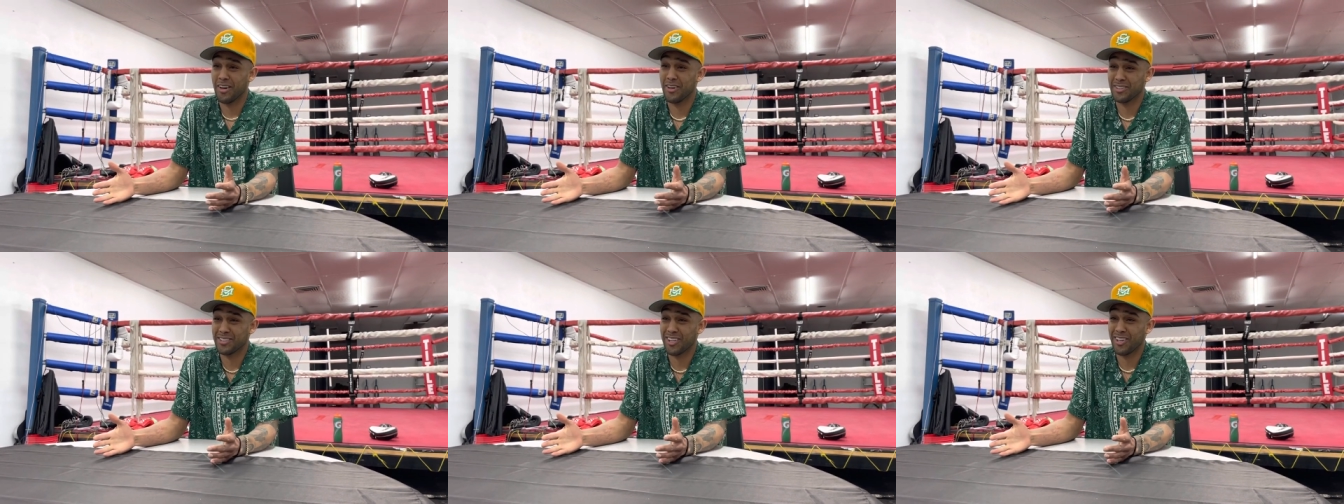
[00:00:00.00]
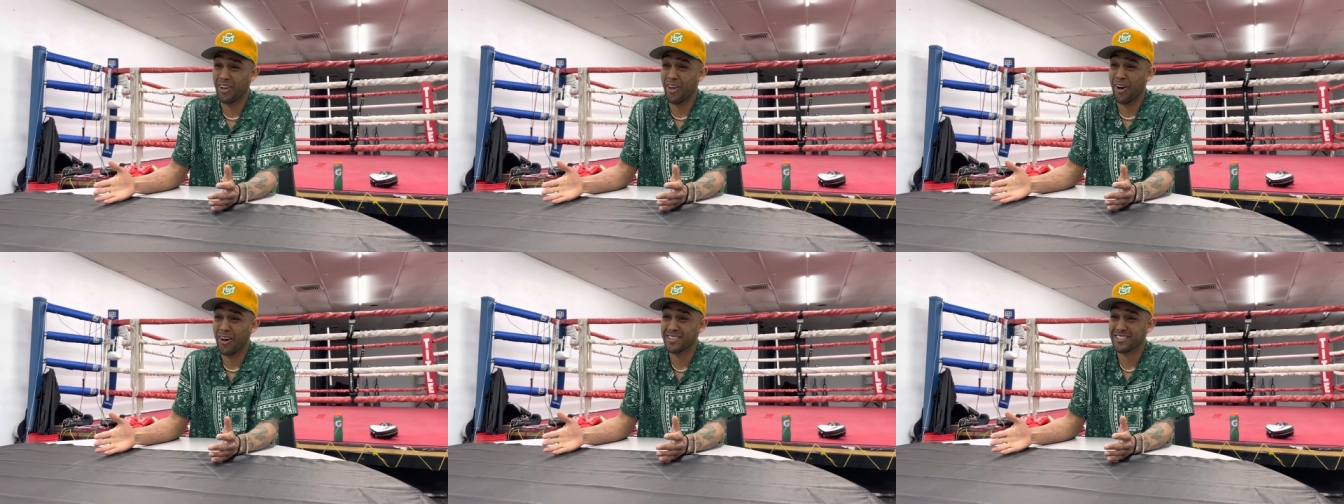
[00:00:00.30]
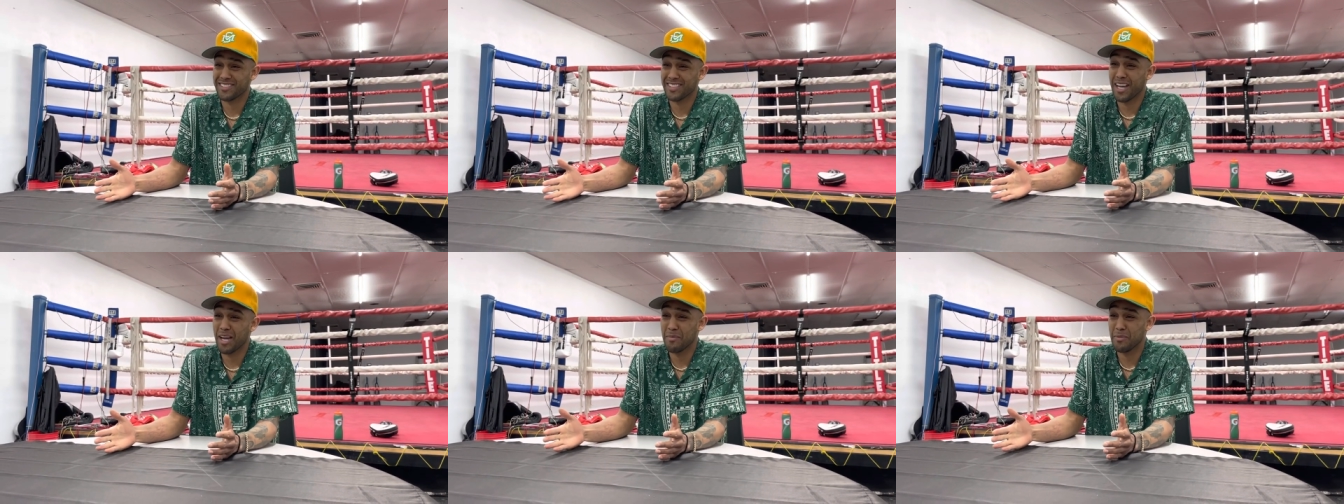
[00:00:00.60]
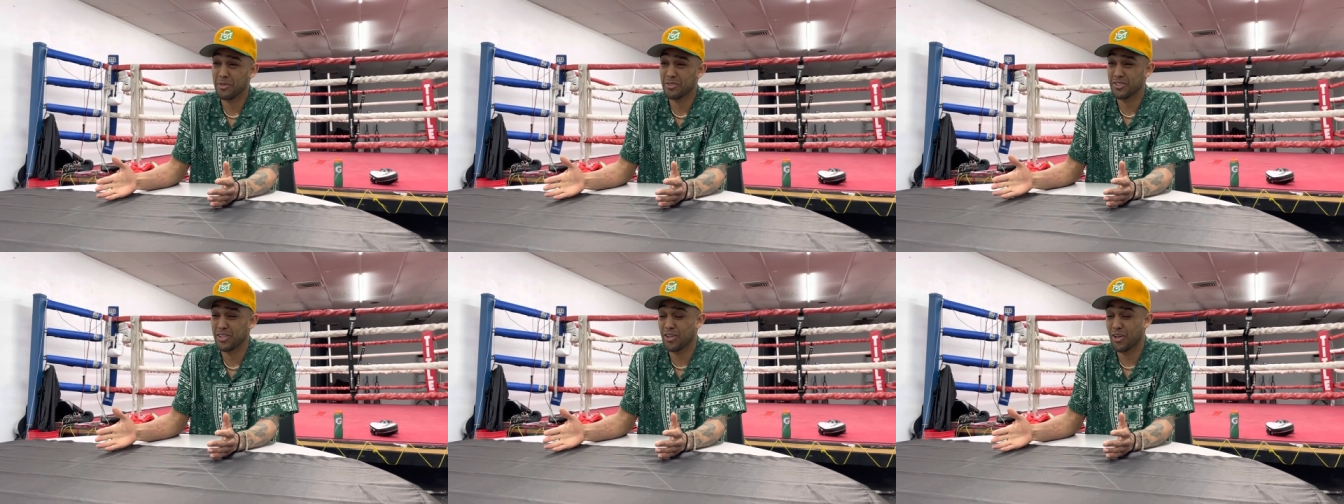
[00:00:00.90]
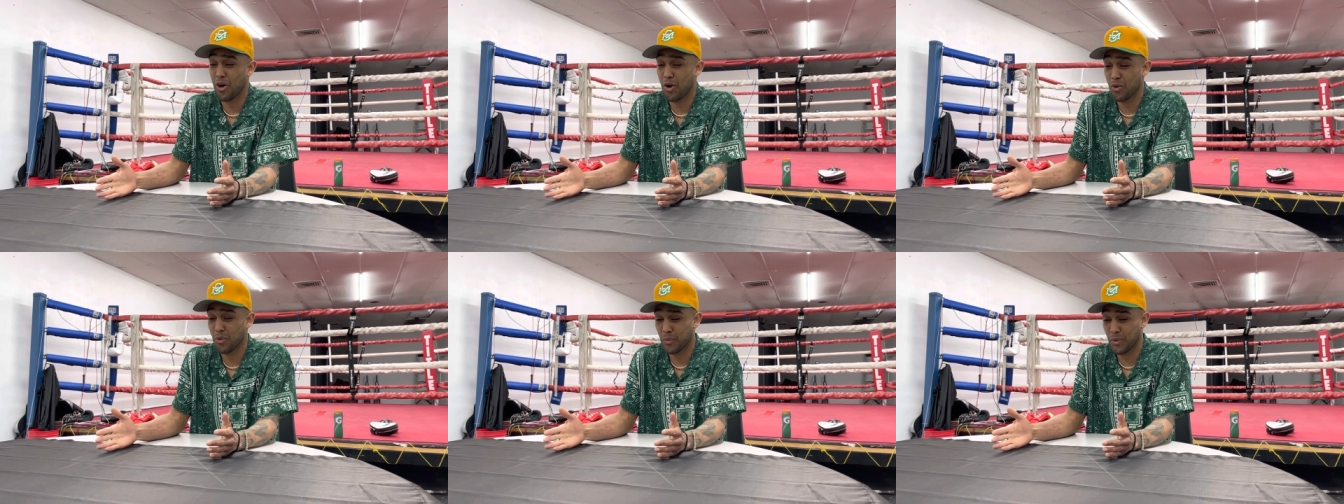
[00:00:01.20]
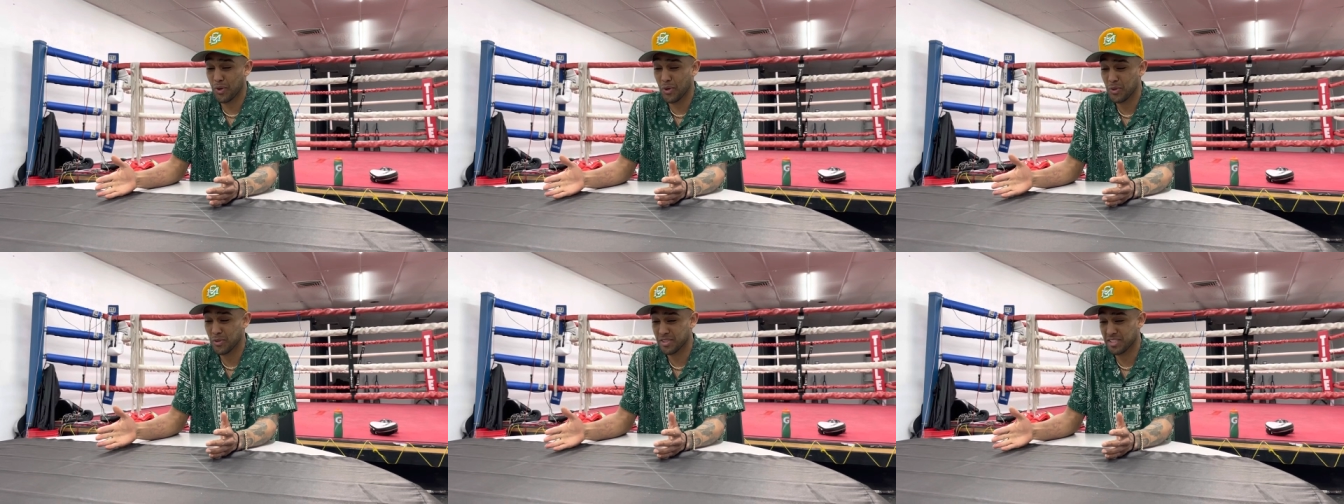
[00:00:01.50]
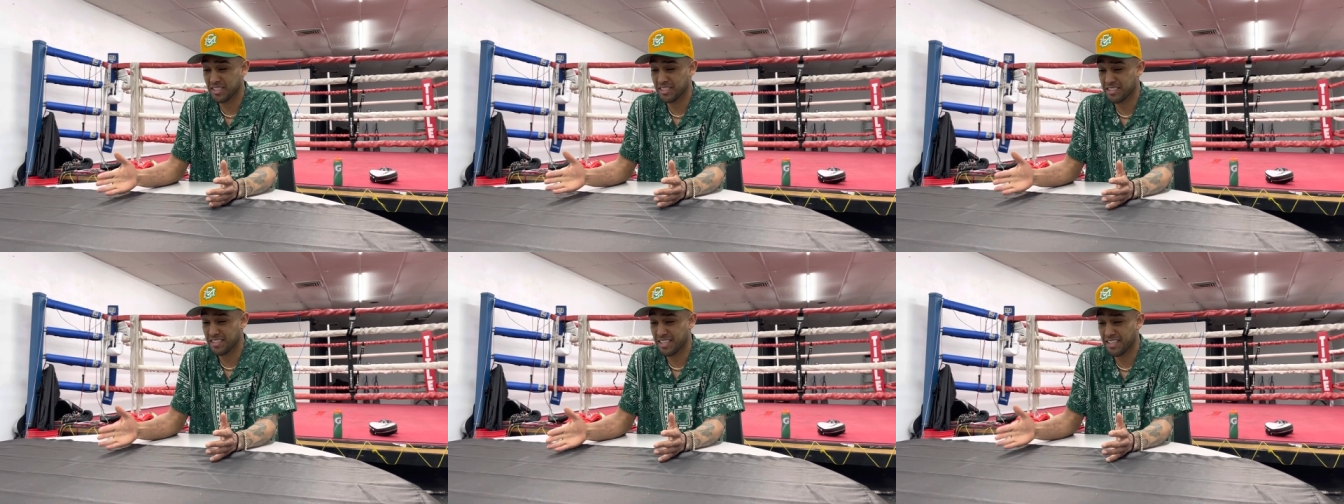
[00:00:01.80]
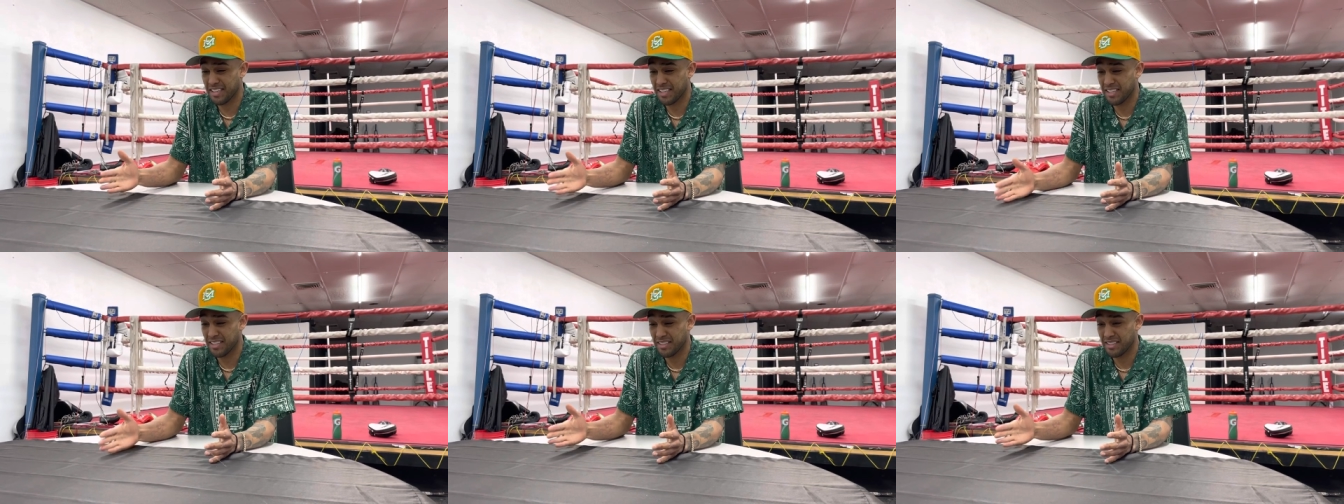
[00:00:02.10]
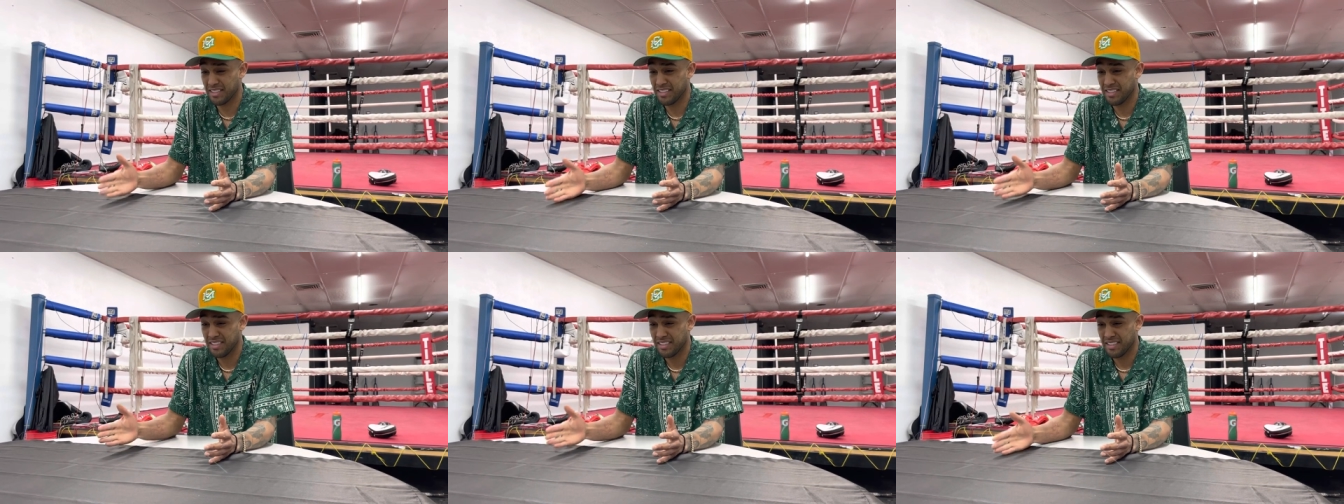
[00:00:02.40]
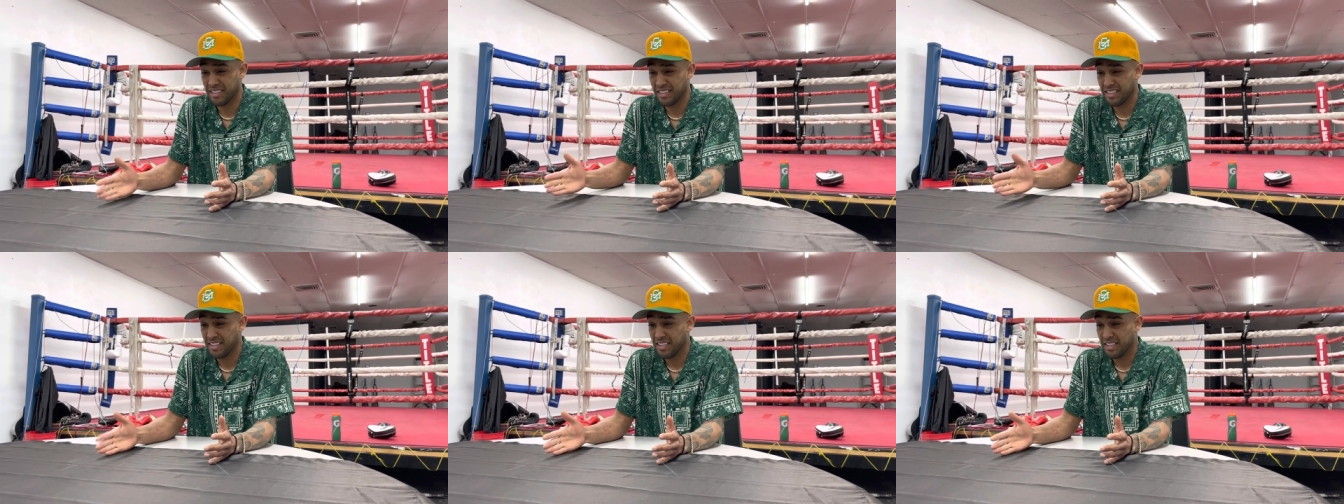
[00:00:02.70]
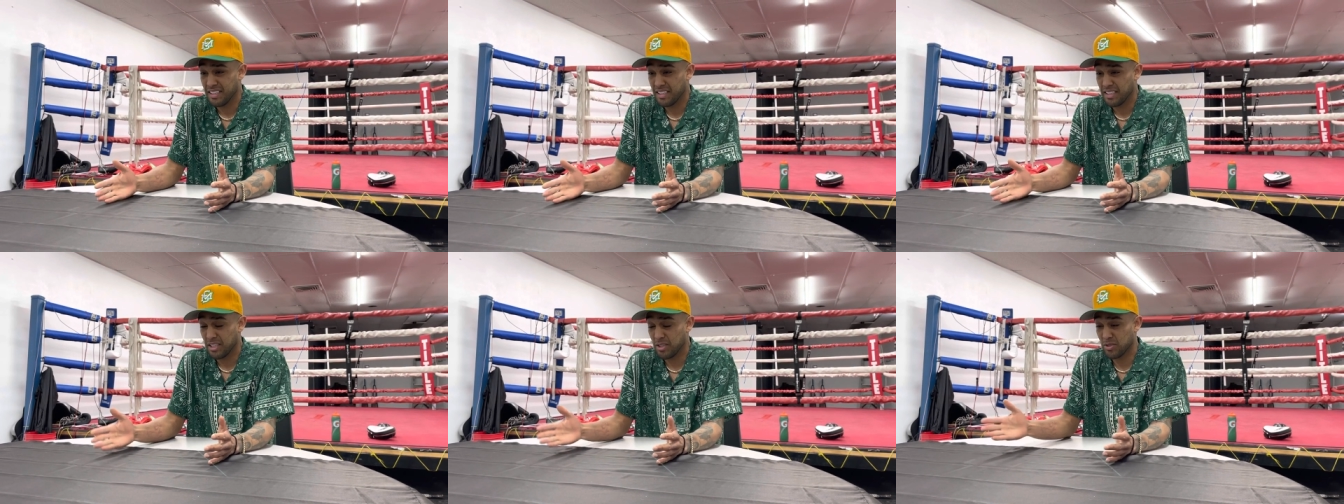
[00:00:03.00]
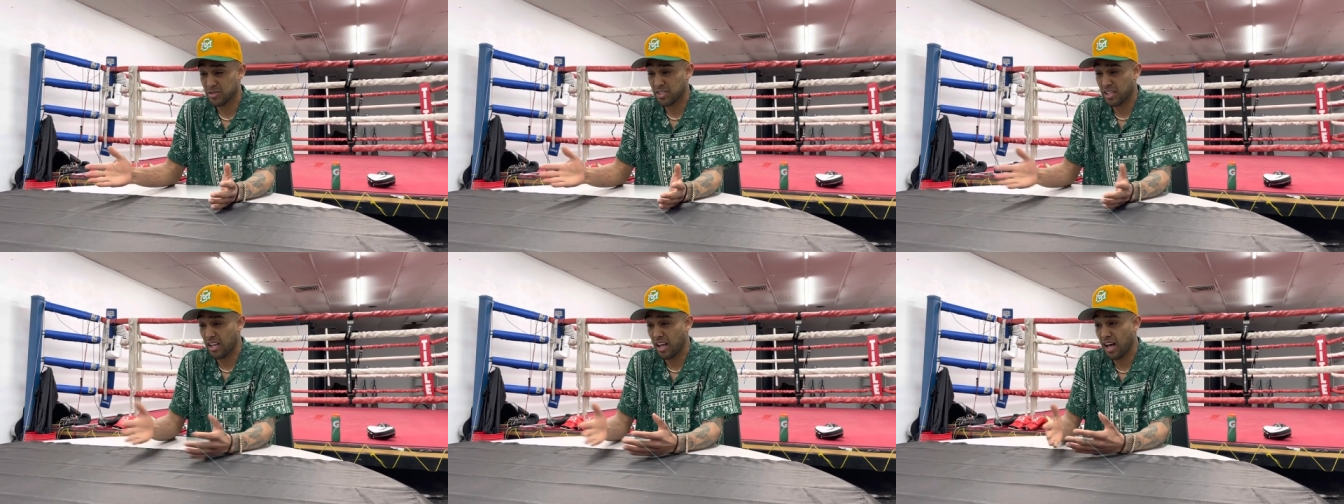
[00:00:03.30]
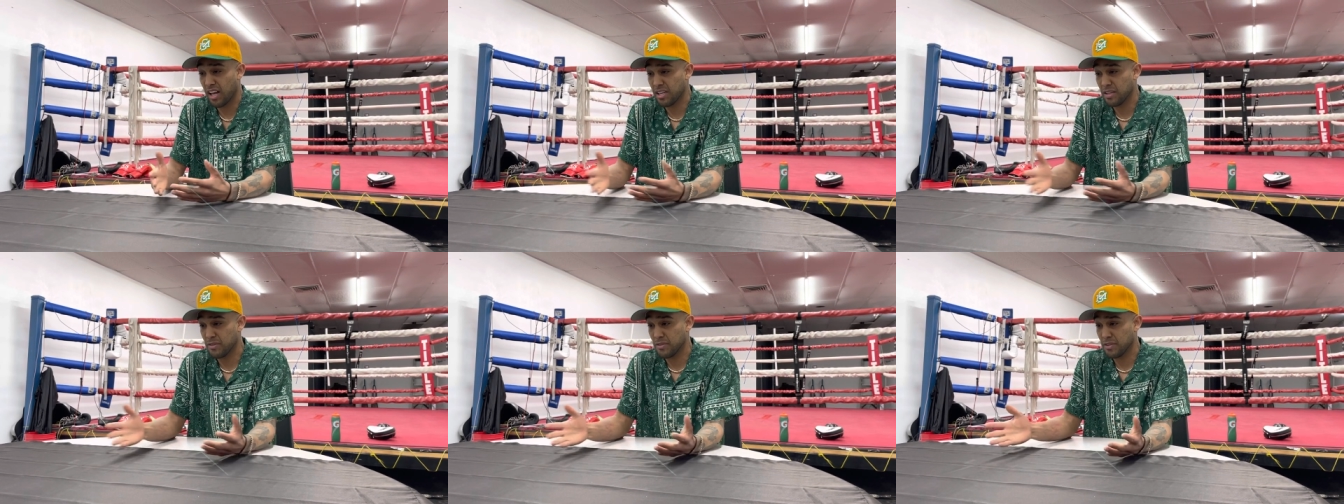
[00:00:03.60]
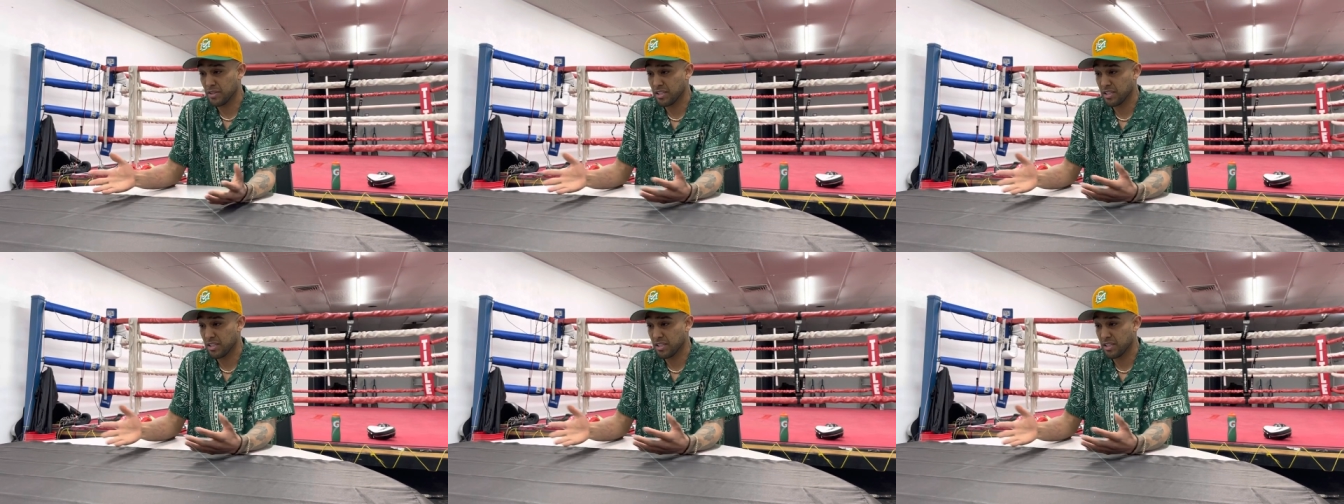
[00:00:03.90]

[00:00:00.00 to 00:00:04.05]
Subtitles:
It was a long road to say, like, it was a lot of